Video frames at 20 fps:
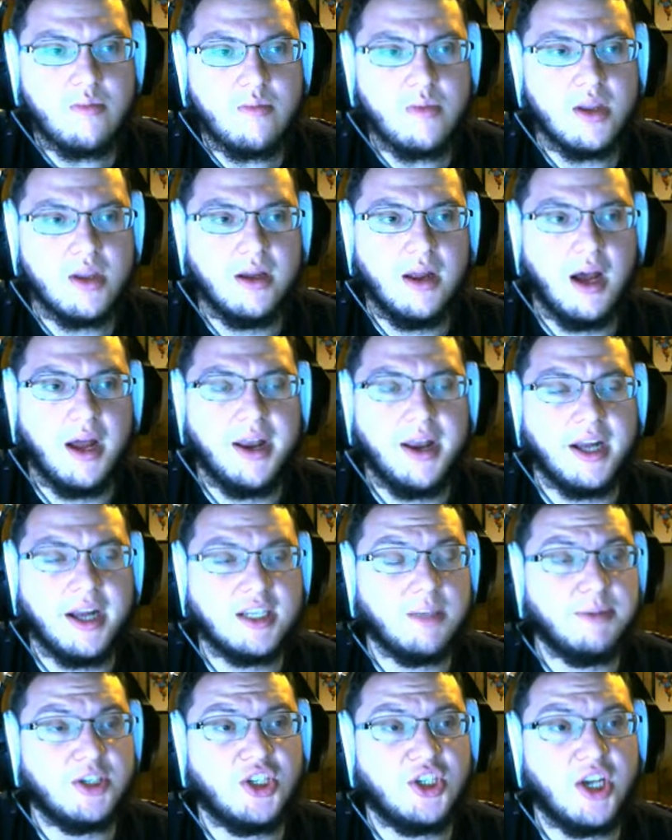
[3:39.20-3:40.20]

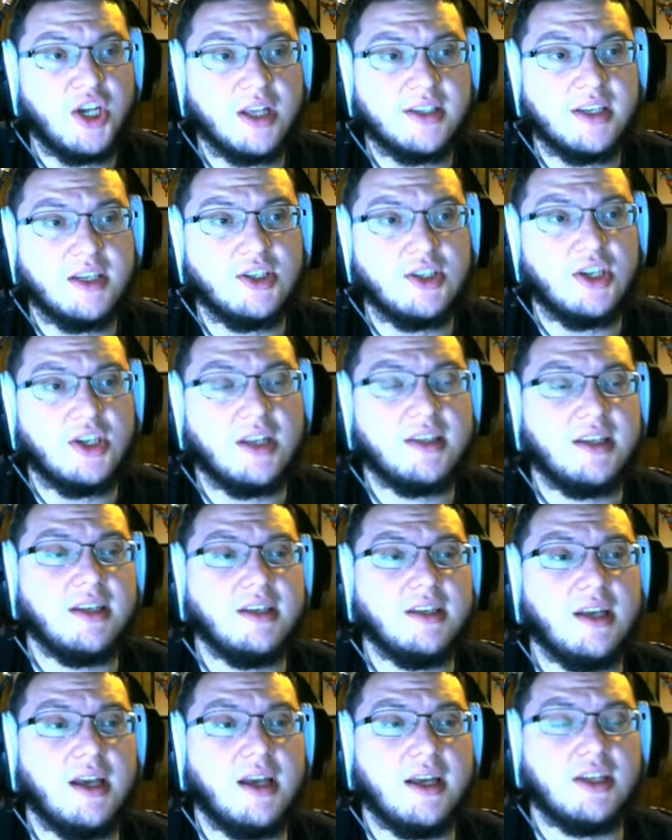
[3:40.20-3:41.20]
Next up is Jellicent.
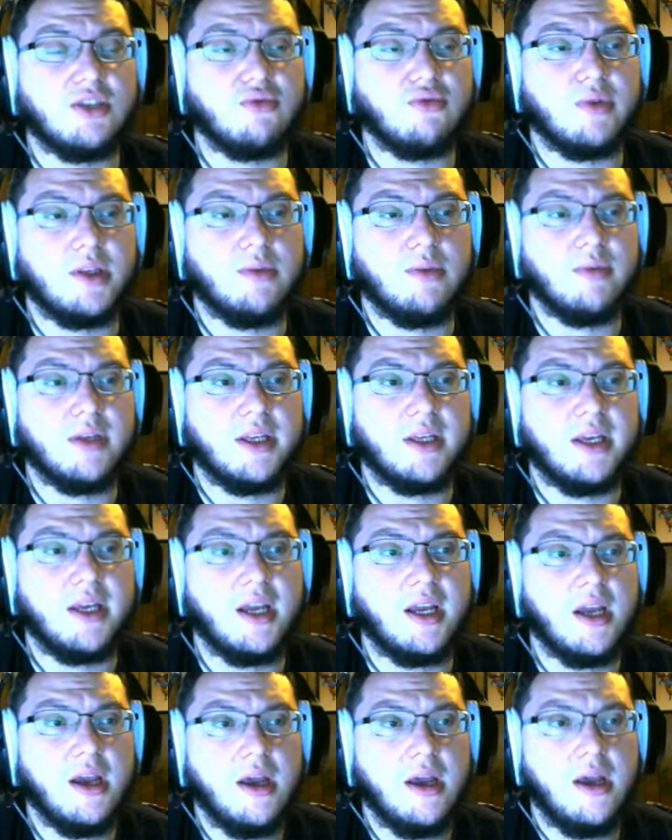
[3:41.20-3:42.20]
Jellicent is
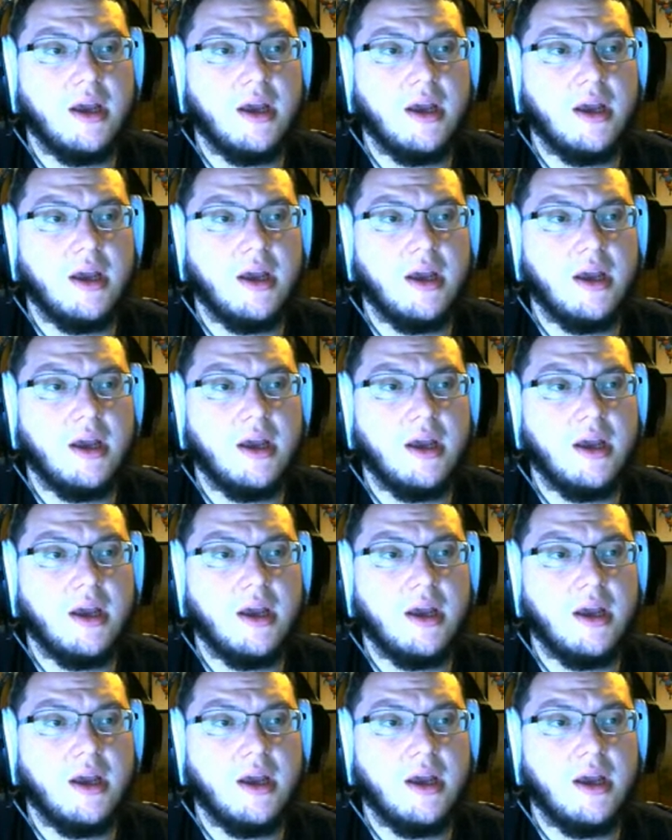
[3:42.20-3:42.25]
really